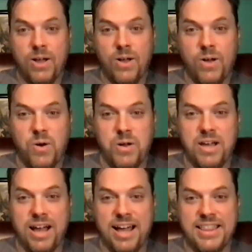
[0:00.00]
Oh
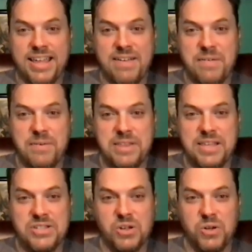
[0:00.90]
God, they get with
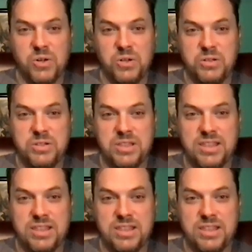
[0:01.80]
these old